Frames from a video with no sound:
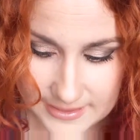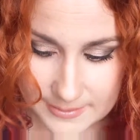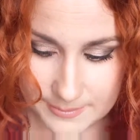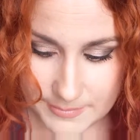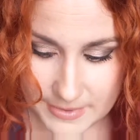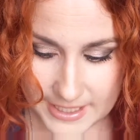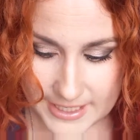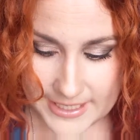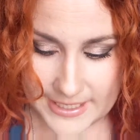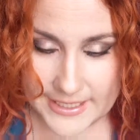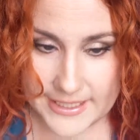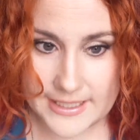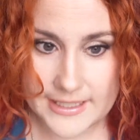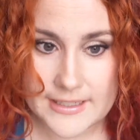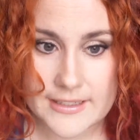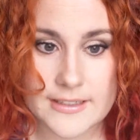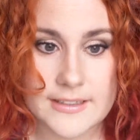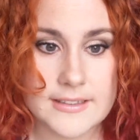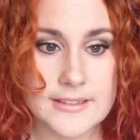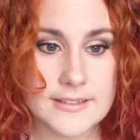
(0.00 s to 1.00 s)
my
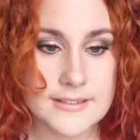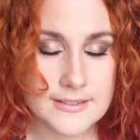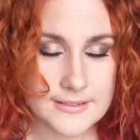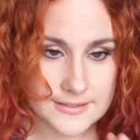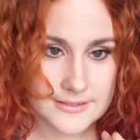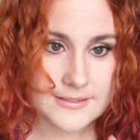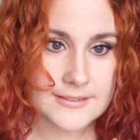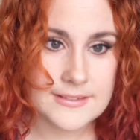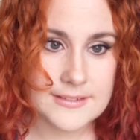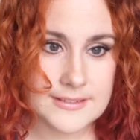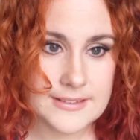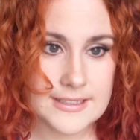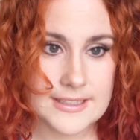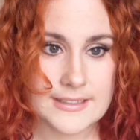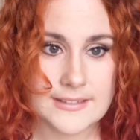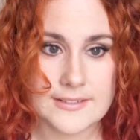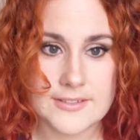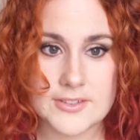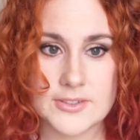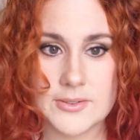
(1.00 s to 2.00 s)

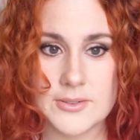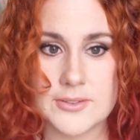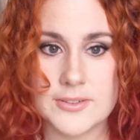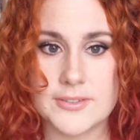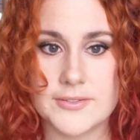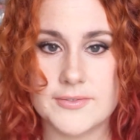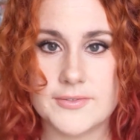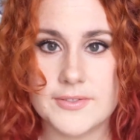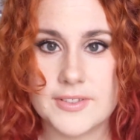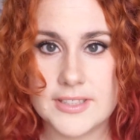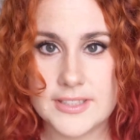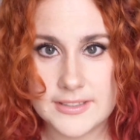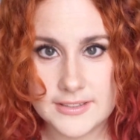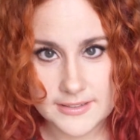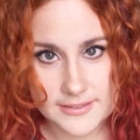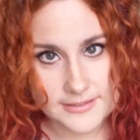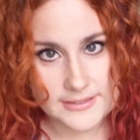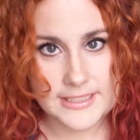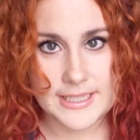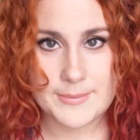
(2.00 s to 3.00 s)
little sort of
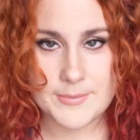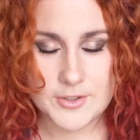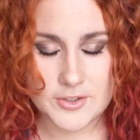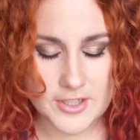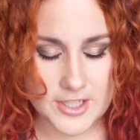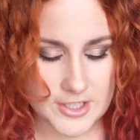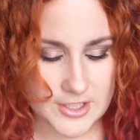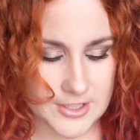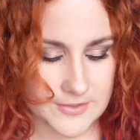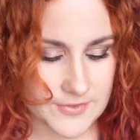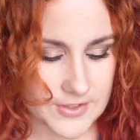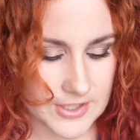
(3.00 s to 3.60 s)
demonstration of